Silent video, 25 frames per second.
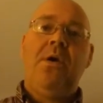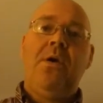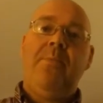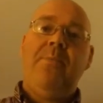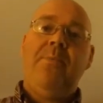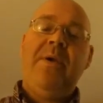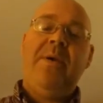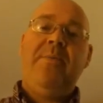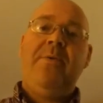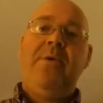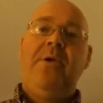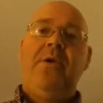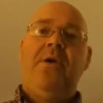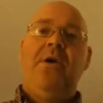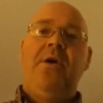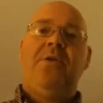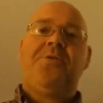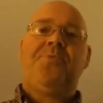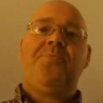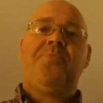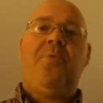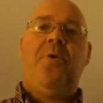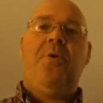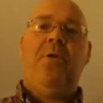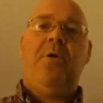Maybe a
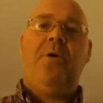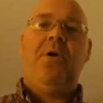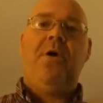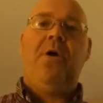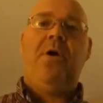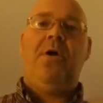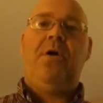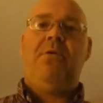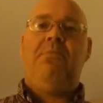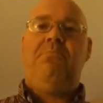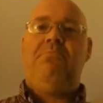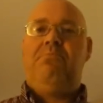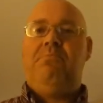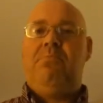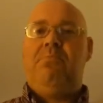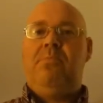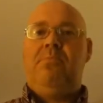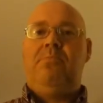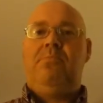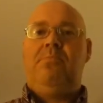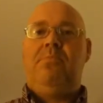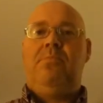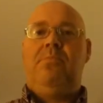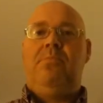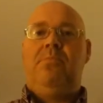smaller yard
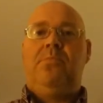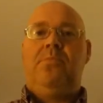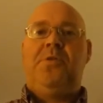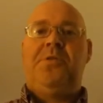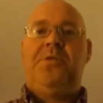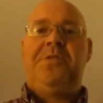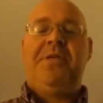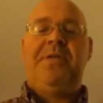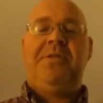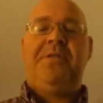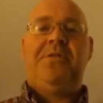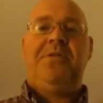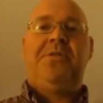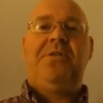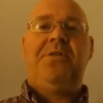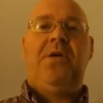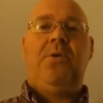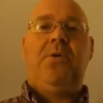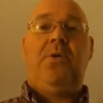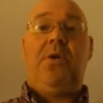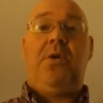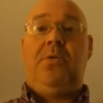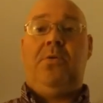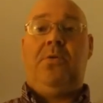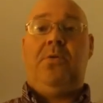just has a
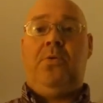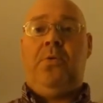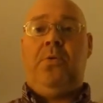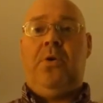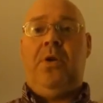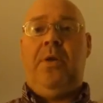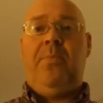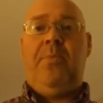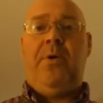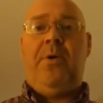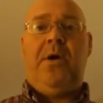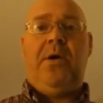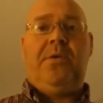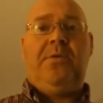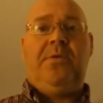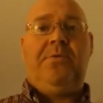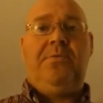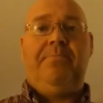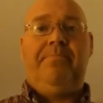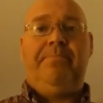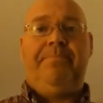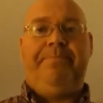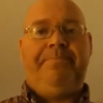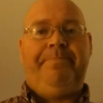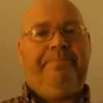sidewalk, twenty
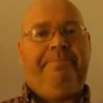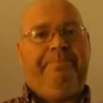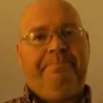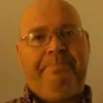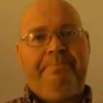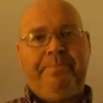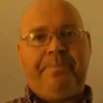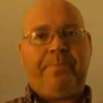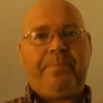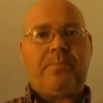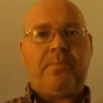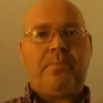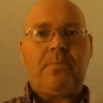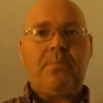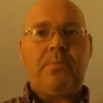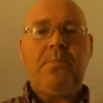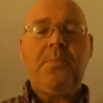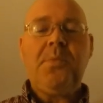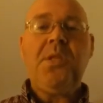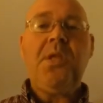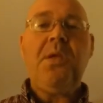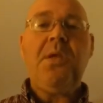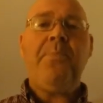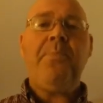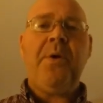bucks.
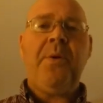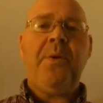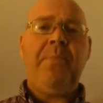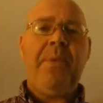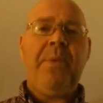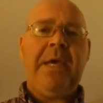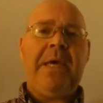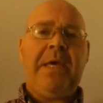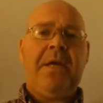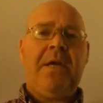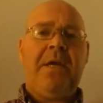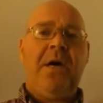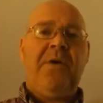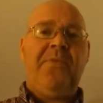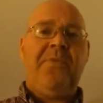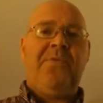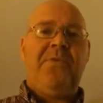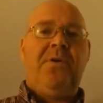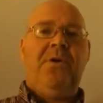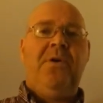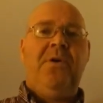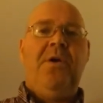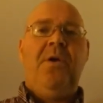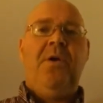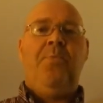But make an
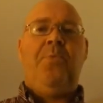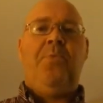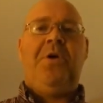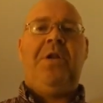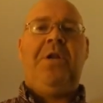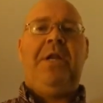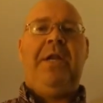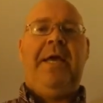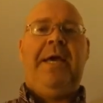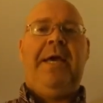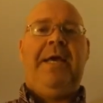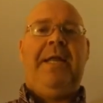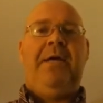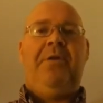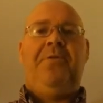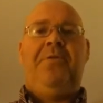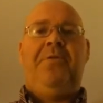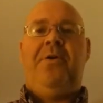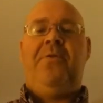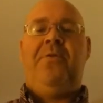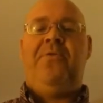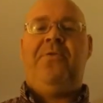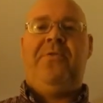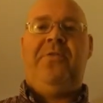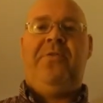offer. Put an ad out
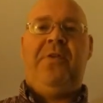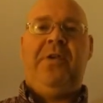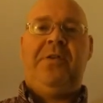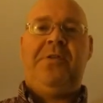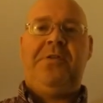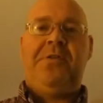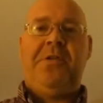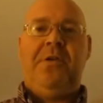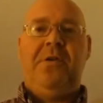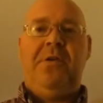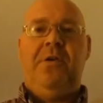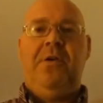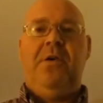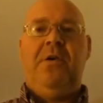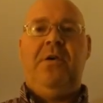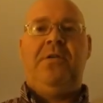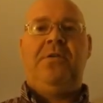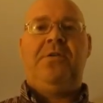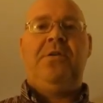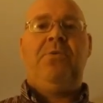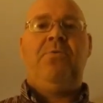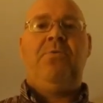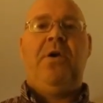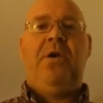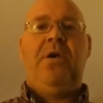there for sixty.
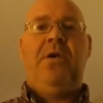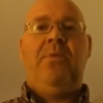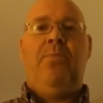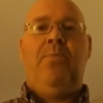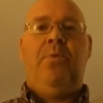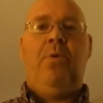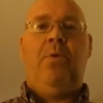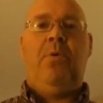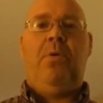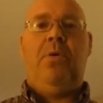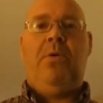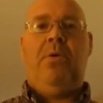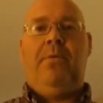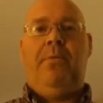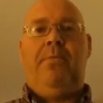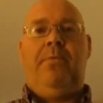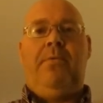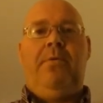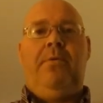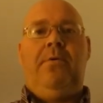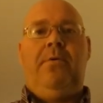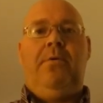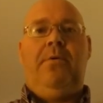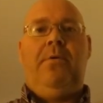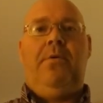See what you pull.
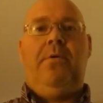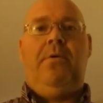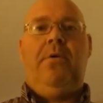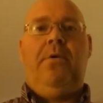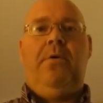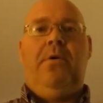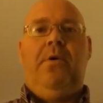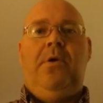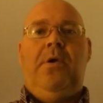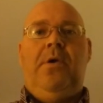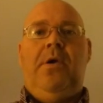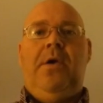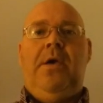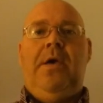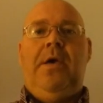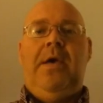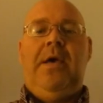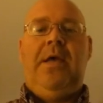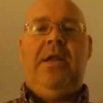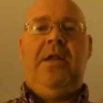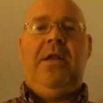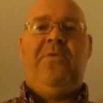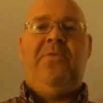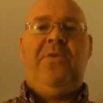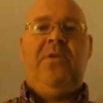
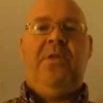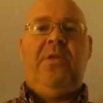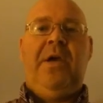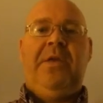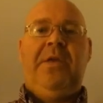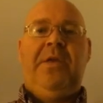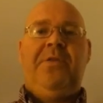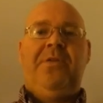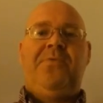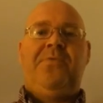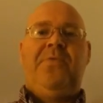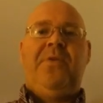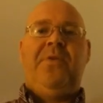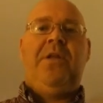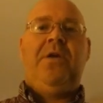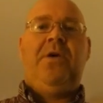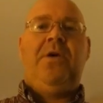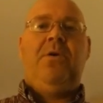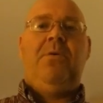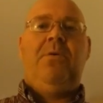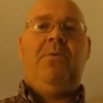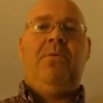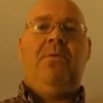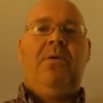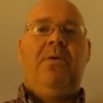And if you like this
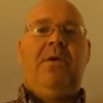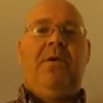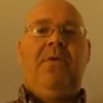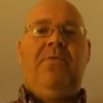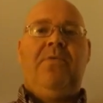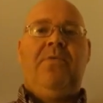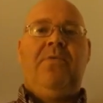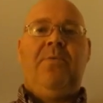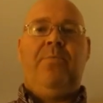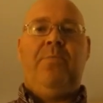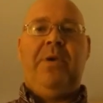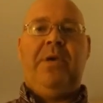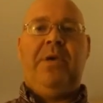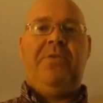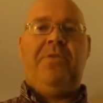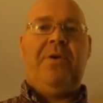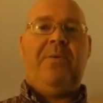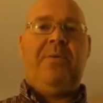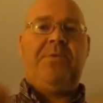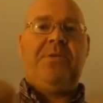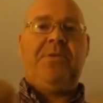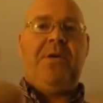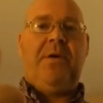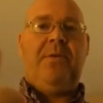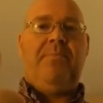video, give the big
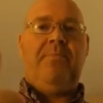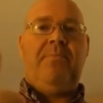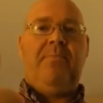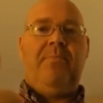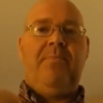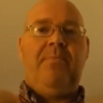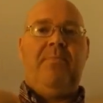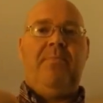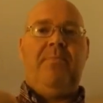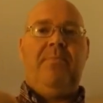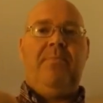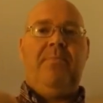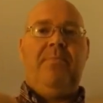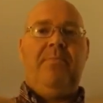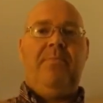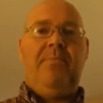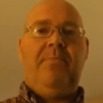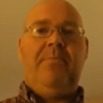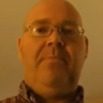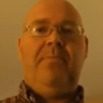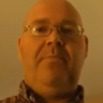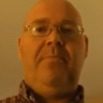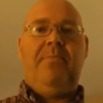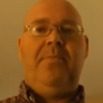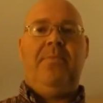thumbs up.
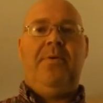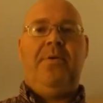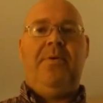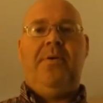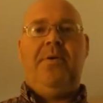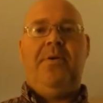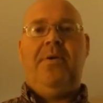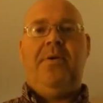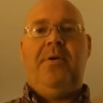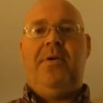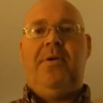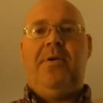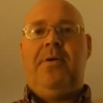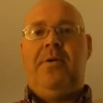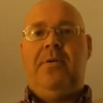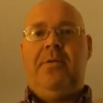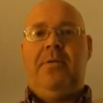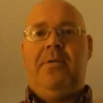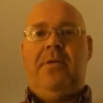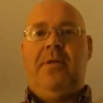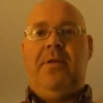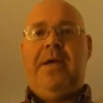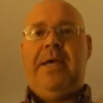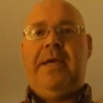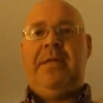
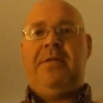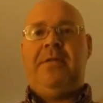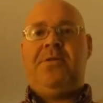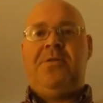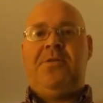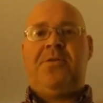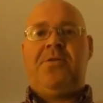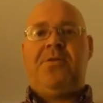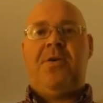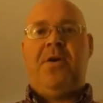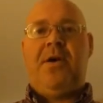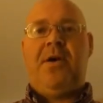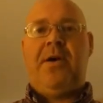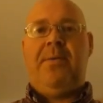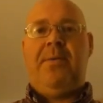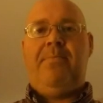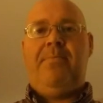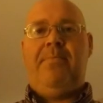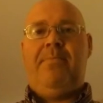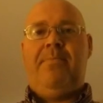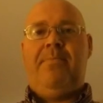Like and subscribe.